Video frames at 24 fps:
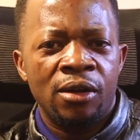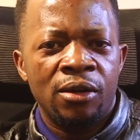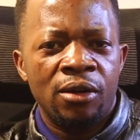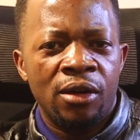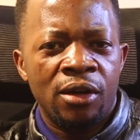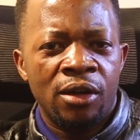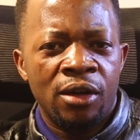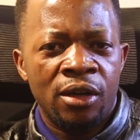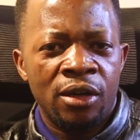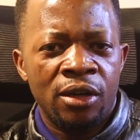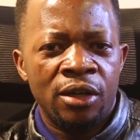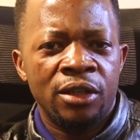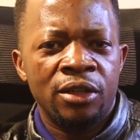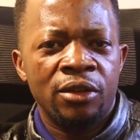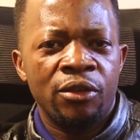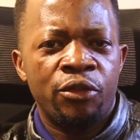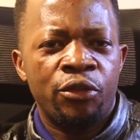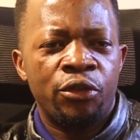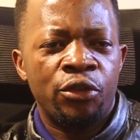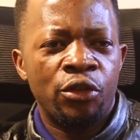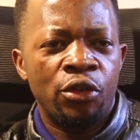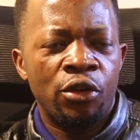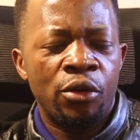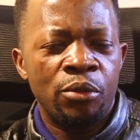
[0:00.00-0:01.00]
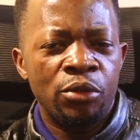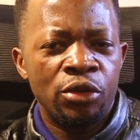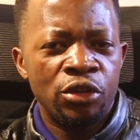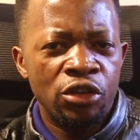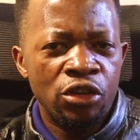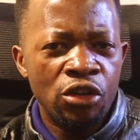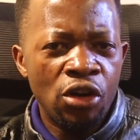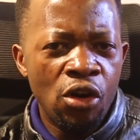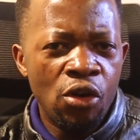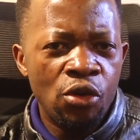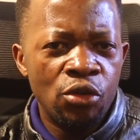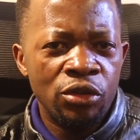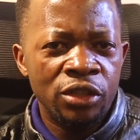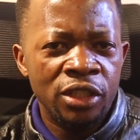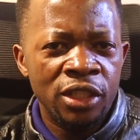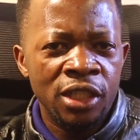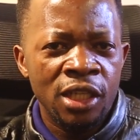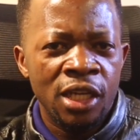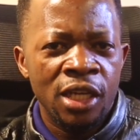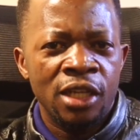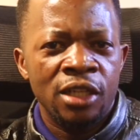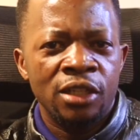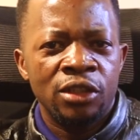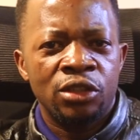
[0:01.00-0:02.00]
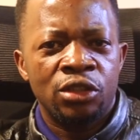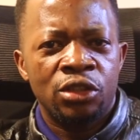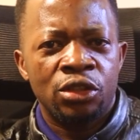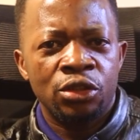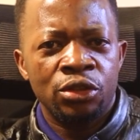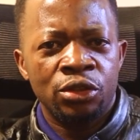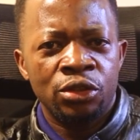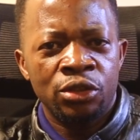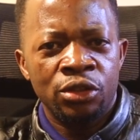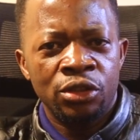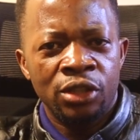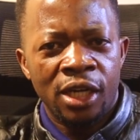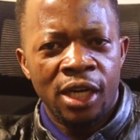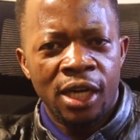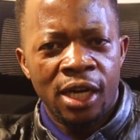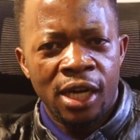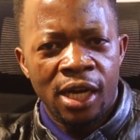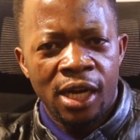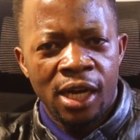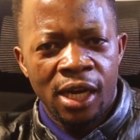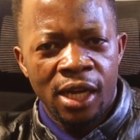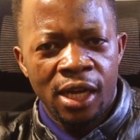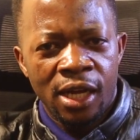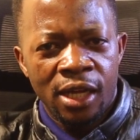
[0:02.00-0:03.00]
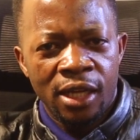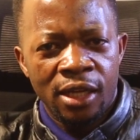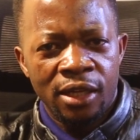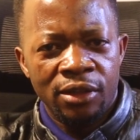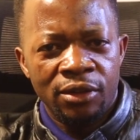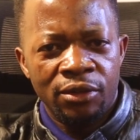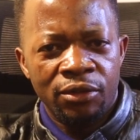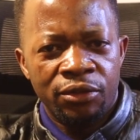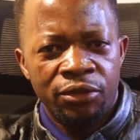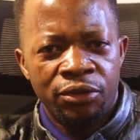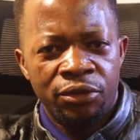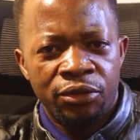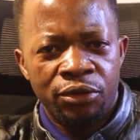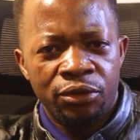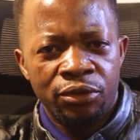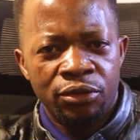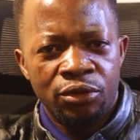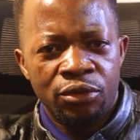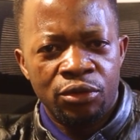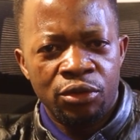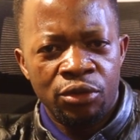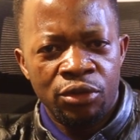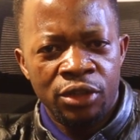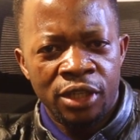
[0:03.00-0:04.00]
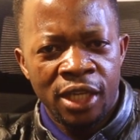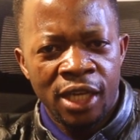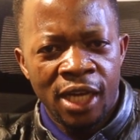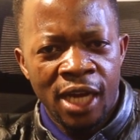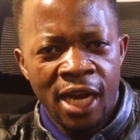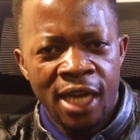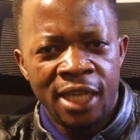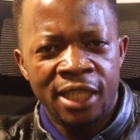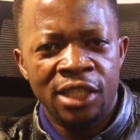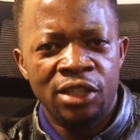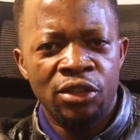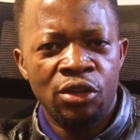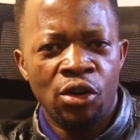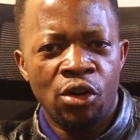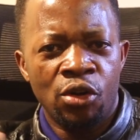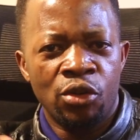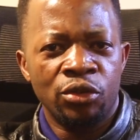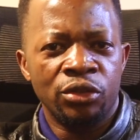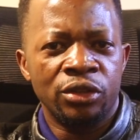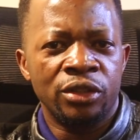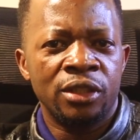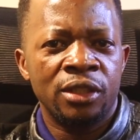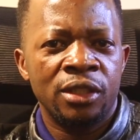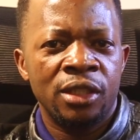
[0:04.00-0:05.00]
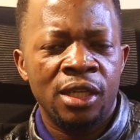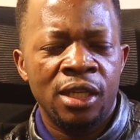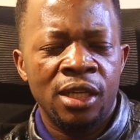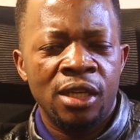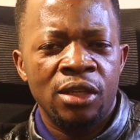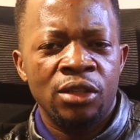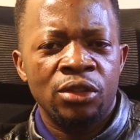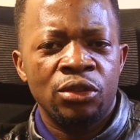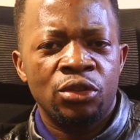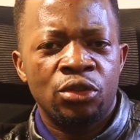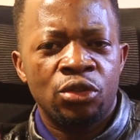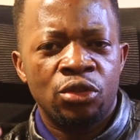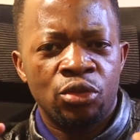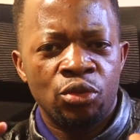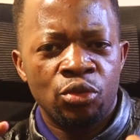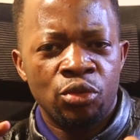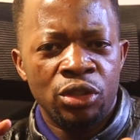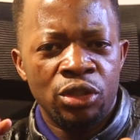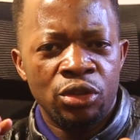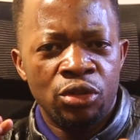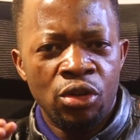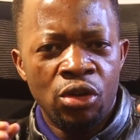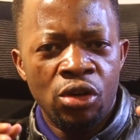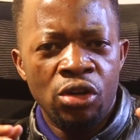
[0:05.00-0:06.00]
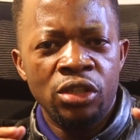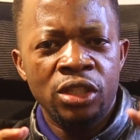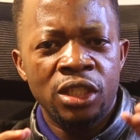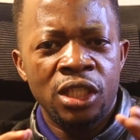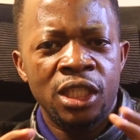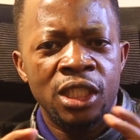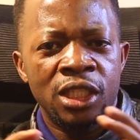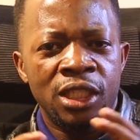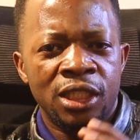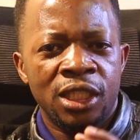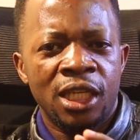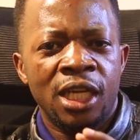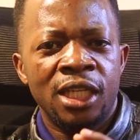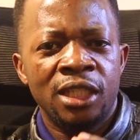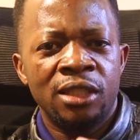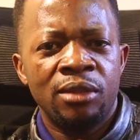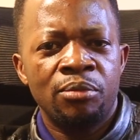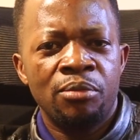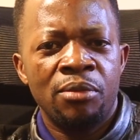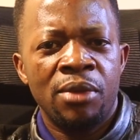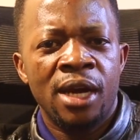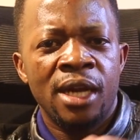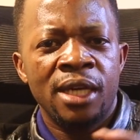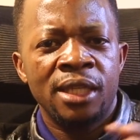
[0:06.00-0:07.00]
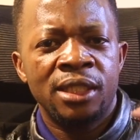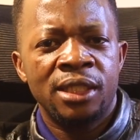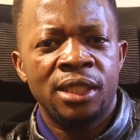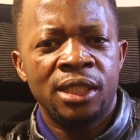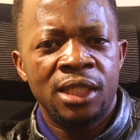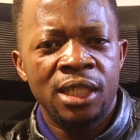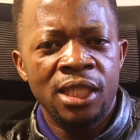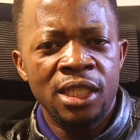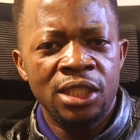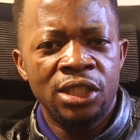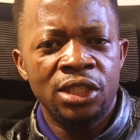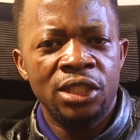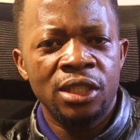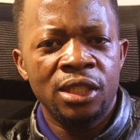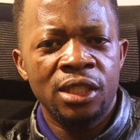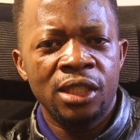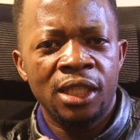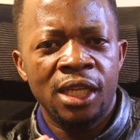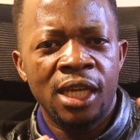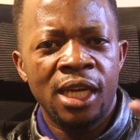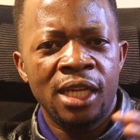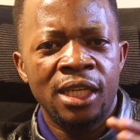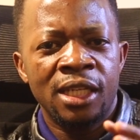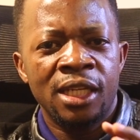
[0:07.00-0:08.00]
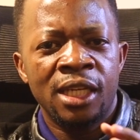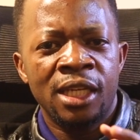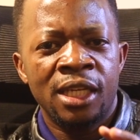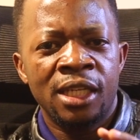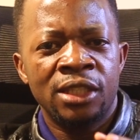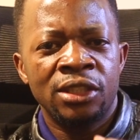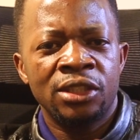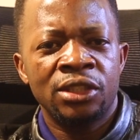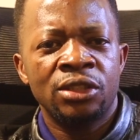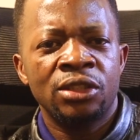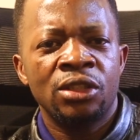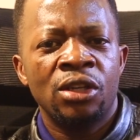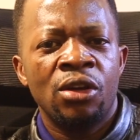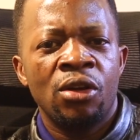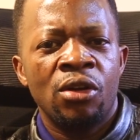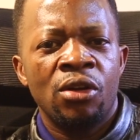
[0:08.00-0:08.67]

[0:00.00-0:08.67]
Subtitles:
and from known to the unknown. So we don't start by teaching learners